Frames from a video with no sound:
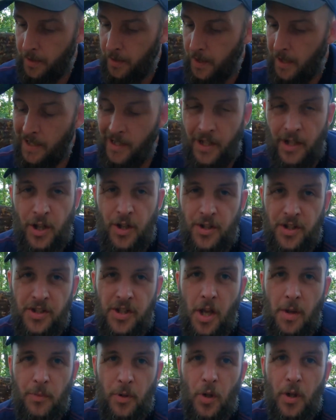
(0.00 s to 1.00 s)
And I use the
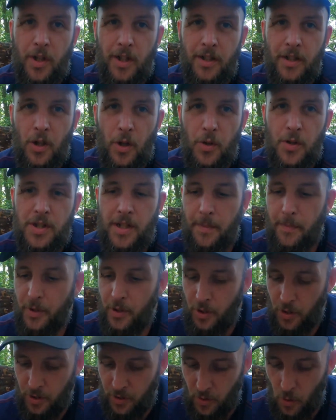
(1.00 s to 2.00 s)
term cooking loosely
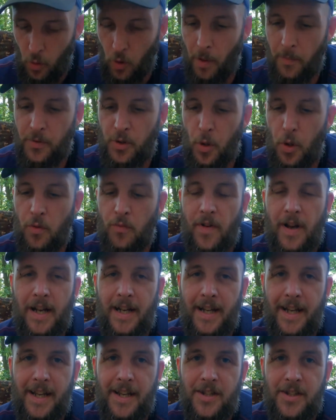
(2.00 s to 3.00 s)
because all I'm doing
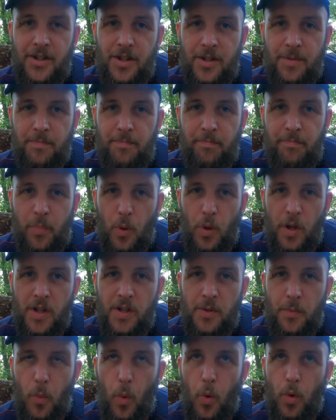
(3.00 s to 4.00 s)
really is just boiling
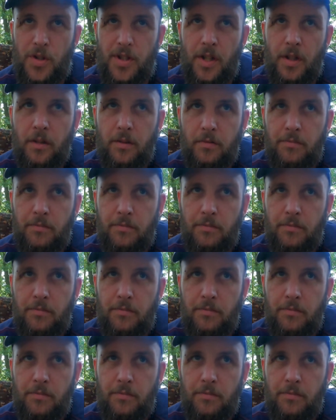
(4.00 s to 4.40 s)
some water.